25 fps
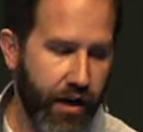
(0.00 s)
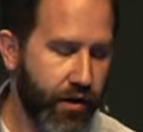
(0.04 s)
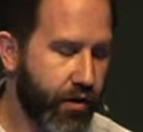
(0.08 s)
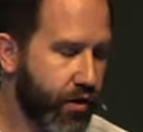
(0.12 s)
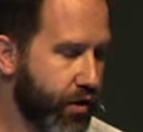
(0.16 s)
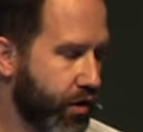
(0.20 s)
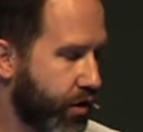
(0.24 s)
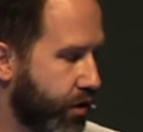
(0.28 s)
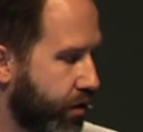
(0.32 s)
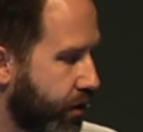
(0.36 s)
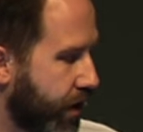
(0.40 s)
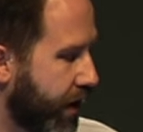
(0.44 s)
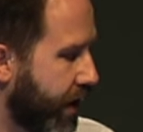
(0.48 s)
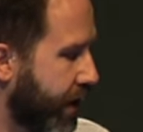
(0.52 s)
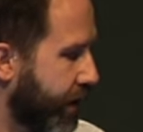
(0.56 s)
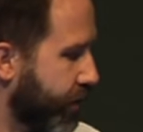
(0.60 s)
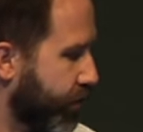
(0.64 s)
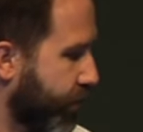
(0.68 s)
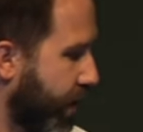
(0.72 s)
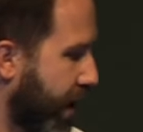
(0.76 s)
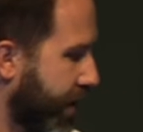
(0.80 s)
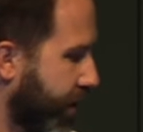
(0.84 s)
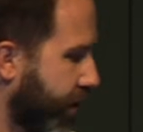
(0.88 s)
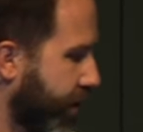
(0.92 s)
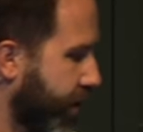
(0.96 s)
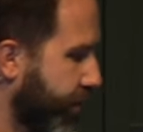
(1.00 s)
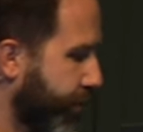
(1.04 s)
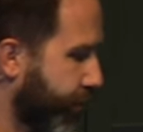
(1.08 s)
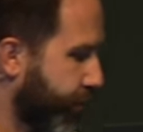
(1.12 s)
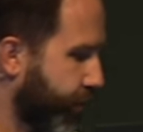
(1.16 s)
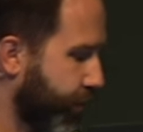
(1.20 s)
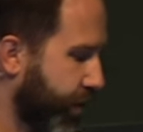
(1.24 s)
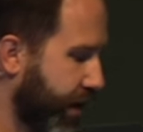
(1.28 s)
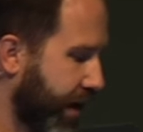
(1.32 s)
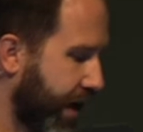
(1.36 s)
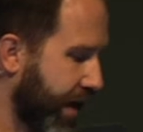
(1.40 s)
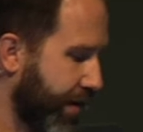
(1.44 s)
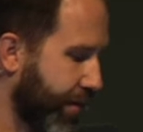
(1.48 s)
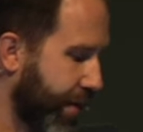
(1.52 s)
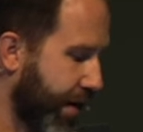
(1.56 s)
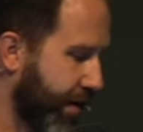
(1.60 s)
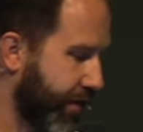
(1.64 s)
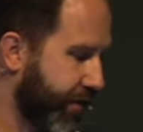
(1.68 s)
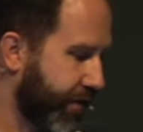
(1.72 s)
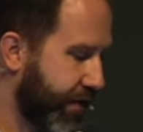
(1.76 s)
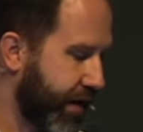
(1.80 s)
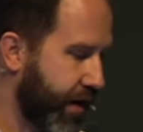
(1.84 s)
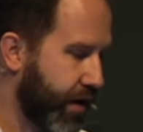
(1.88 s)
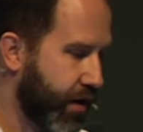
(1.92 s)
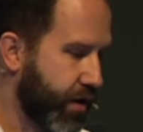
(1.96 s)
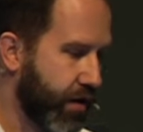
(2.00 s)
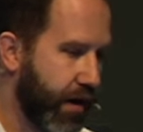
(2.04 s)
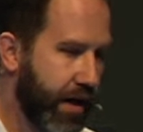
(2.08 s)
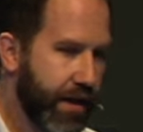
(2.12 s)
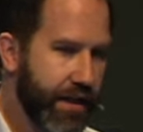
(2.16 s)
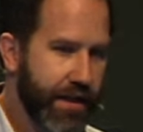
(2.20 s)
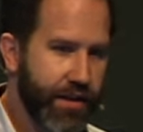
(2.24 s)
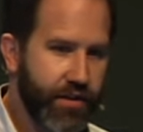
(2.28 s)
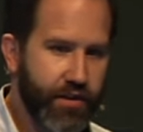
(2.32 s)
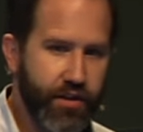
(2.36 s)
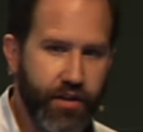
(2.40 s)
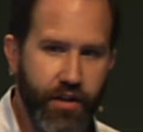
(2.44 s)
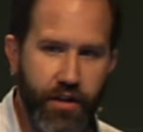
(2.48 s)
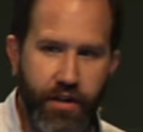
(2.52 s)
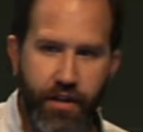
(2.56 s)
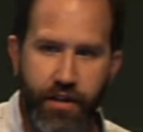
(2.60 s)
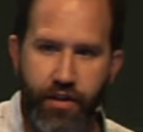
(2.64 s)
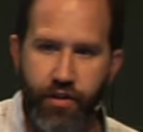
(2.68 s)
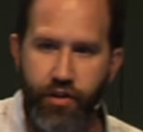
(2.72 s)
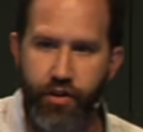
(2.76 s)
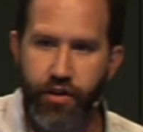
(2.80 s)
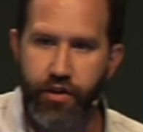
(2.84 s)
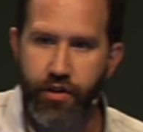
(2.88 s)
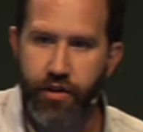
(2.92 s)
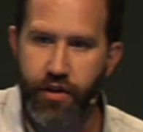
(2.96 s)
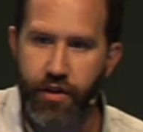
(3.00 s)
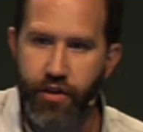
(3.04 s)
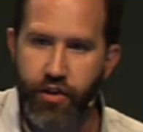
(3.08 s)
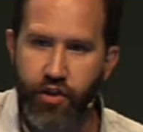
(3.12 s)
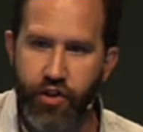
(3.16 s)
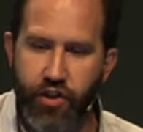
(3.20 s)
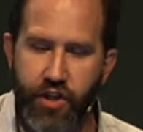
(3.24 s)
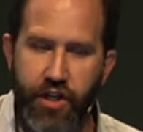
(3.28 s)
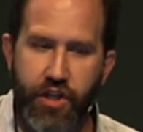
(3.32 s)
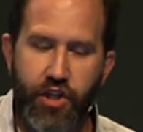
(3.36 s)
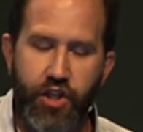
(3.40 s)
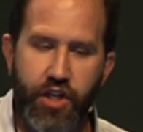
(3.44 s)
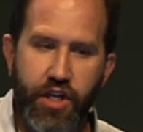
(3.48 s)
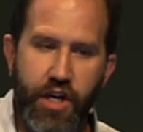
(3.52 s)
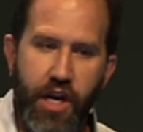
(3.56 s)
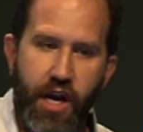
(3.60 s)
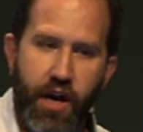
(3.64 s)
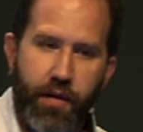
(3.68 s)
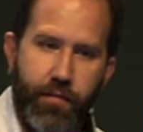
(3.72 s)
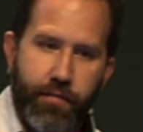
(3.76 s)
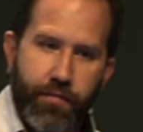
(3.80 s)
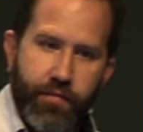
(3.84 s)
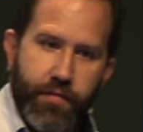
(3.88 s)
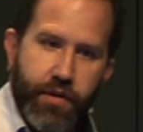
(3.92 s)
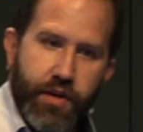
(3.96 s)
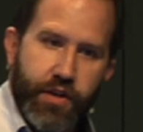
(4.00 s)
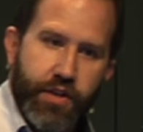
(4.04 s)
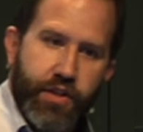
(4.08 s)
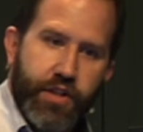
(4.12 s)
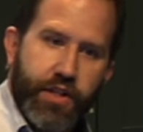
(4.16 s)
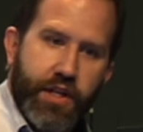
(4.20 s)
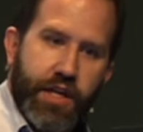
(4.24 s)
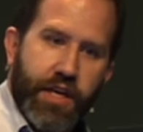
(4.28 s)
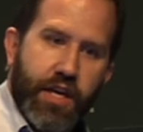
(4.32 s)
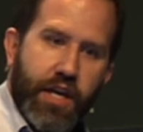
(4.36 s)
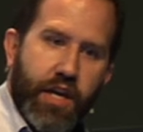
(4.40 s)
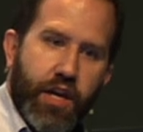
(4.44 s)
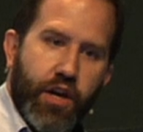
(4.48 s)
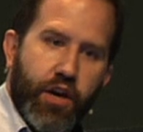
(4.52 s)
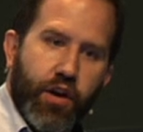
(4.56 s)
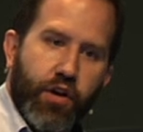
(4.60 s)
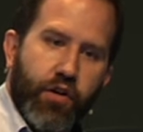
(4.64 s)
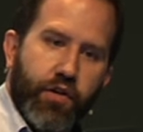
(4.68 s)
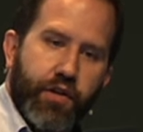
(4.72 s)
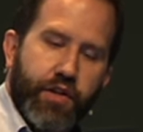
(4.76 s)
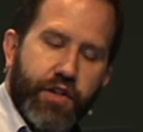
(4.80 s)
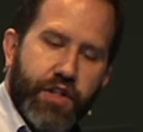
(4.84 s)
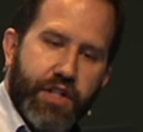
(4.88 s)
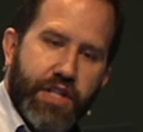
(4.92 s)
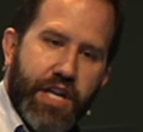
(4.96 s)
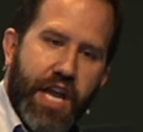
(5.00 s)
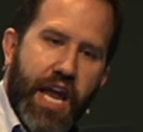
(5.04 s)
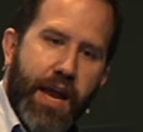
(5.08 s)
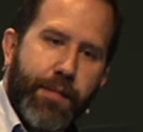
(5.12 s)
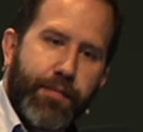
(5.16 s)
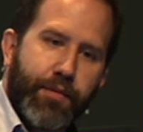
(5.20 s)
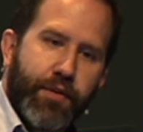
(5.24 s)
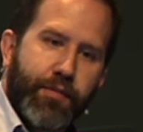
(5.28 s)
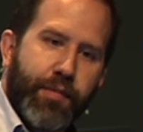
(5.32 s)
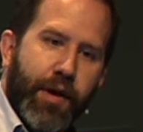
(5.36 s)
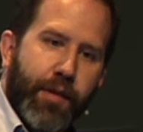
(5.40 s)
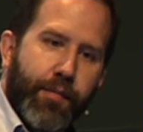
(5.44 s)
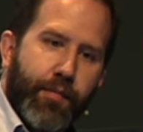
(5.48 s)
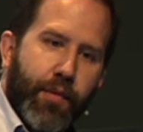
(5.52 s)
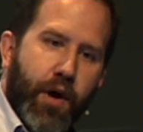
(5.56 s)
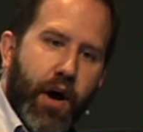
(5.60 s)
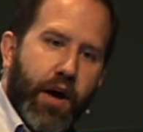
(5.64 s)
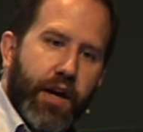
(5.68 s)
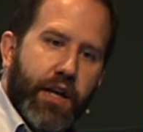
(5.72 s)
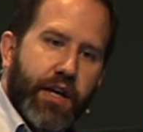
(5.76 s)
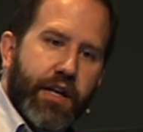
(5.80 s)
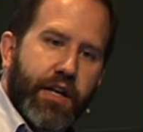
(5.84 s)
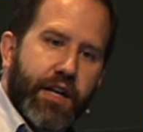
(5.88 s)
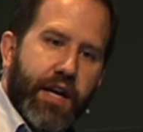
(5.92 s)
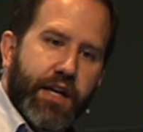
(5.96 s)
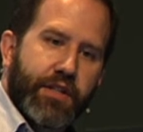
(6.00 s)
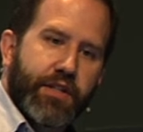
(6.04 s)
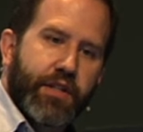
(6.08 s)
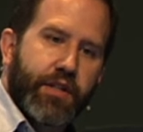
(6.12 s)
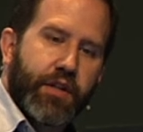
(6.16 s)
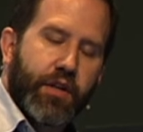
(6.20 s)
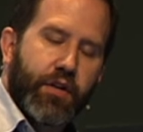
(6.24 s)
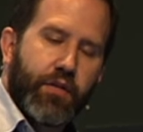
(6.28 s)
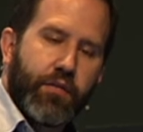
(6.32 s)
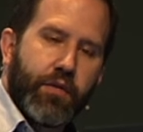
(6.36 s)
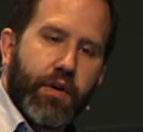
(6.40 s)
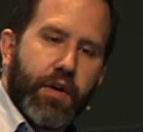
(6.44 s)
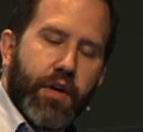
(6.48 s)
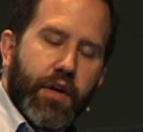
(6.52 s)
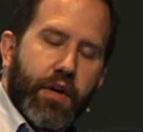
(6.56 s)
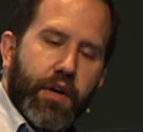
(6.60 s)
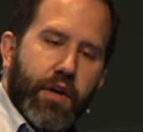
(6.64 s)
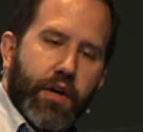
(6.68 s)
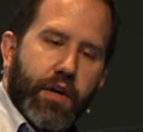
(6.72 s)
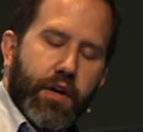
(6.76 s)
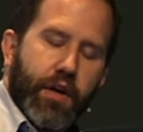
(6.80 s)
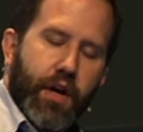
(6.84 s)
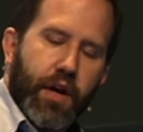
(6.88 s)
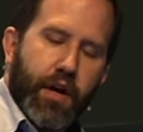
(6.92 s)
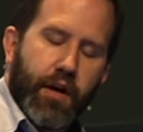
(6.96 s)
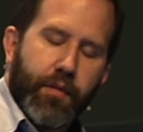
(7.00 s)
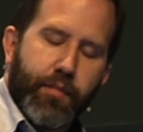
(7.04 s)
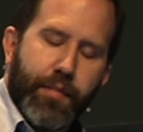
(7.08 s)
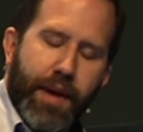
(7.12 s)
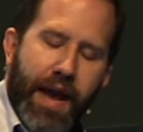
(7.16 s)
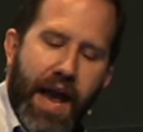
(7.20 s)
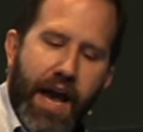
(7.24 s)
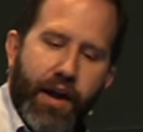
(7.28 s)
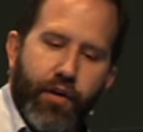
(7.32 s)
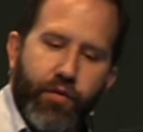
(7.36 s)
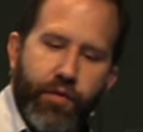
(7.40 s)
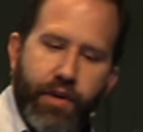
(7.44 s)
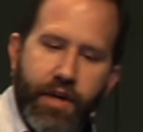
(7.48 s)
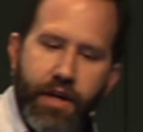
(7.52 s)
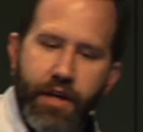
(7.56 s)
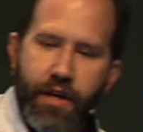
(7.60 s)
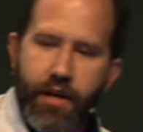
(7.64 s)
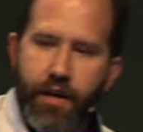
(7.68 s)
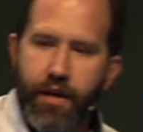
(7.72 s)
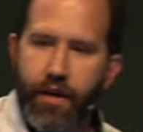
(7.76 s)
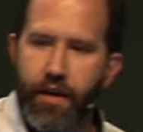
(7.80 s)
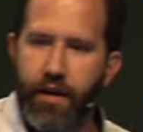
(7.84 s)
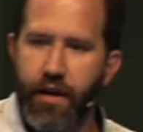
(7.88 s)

to do is, rather than pricking my finger, I listen to this CGM. This thing here is taped to my body, and it has a little battery.